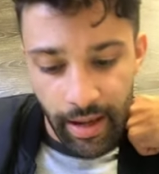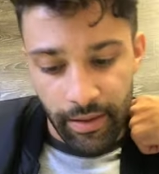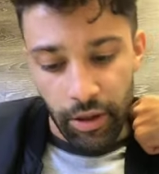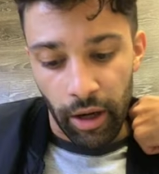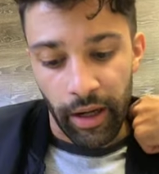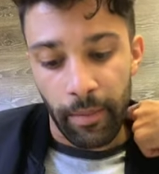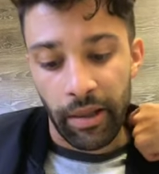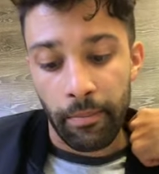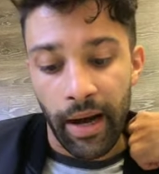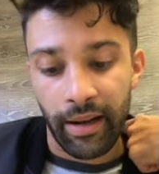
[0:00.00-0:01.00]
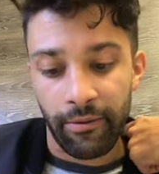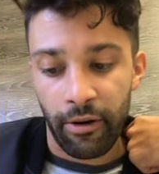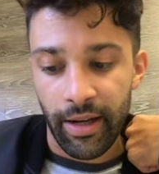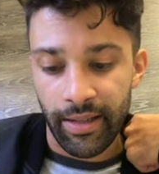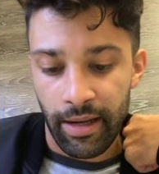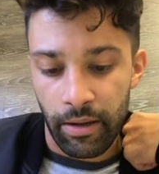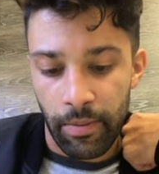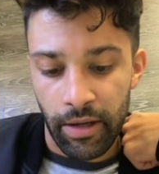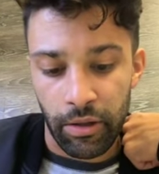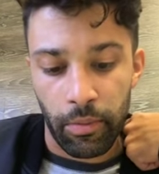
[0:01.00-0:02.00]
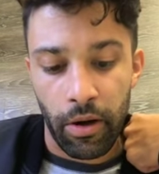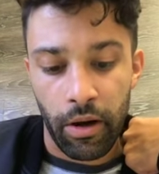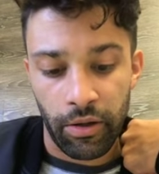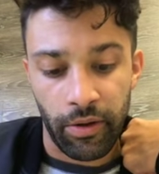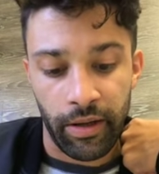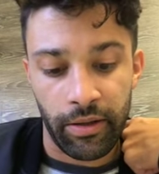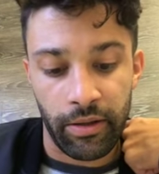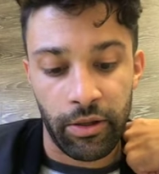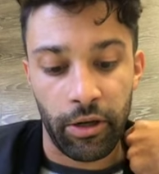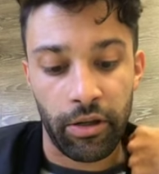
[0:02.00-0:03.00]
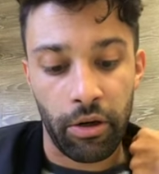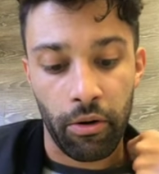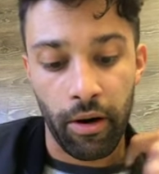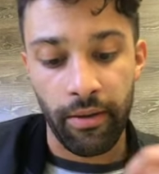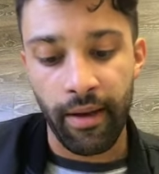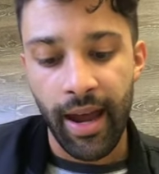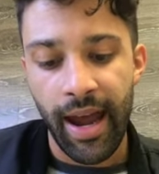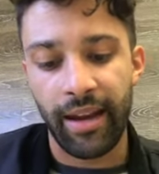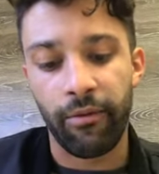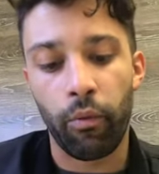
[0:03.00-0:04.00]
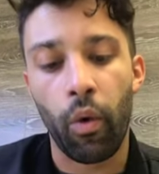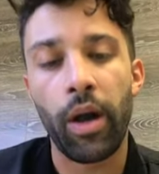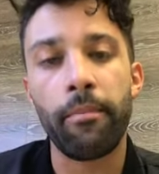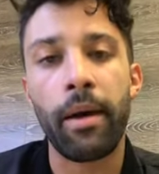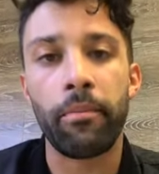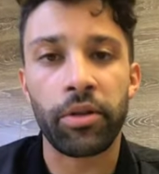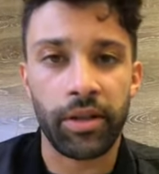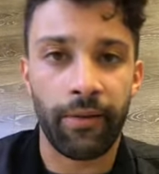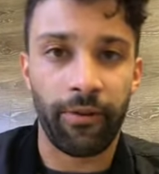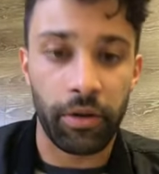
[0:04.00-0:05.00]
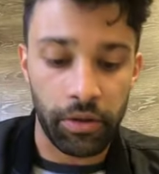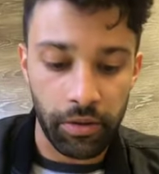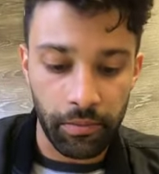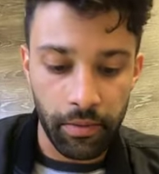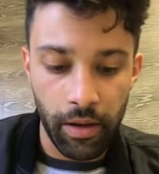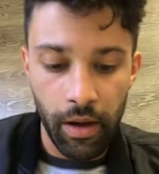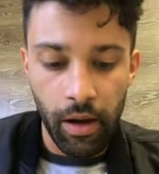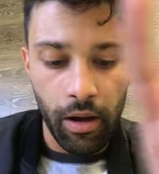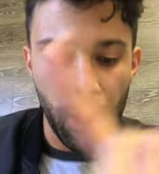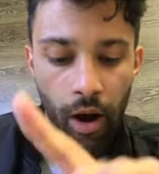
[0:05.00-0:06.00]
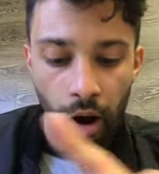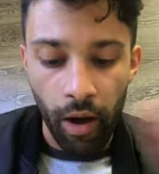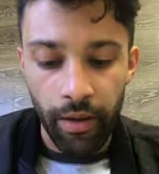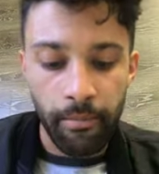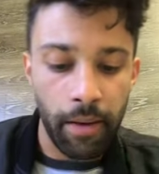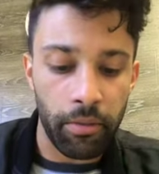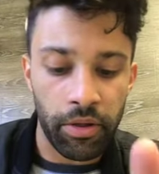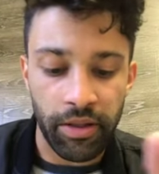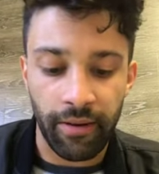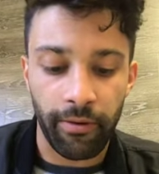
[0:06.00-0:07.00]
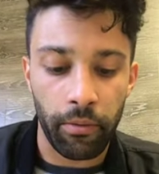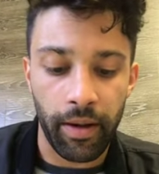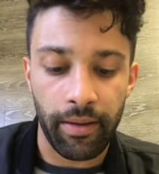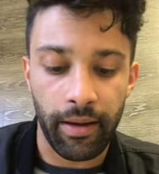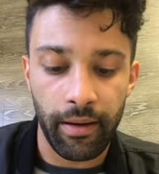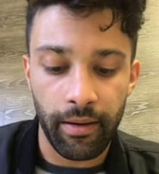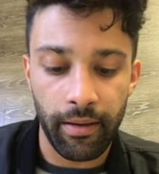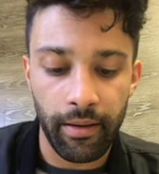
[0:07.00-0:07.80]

It's talking about the body of Christ now. The Apostle Paul is writing to the church at Corinth. And if one member suffers, all the members suffer with it.